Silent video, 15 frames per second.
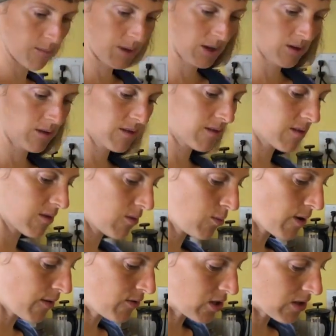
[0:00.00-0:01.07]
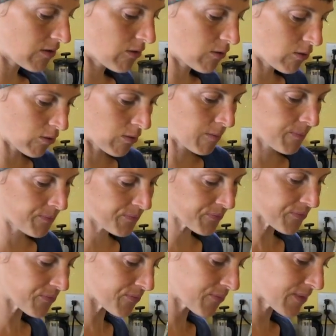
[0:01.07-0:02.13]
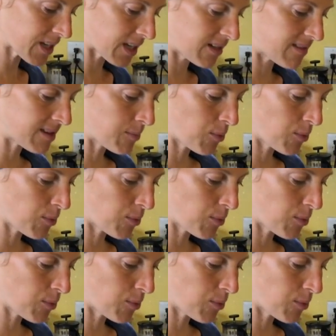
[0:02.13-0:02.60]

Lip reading: Because you have just to. It's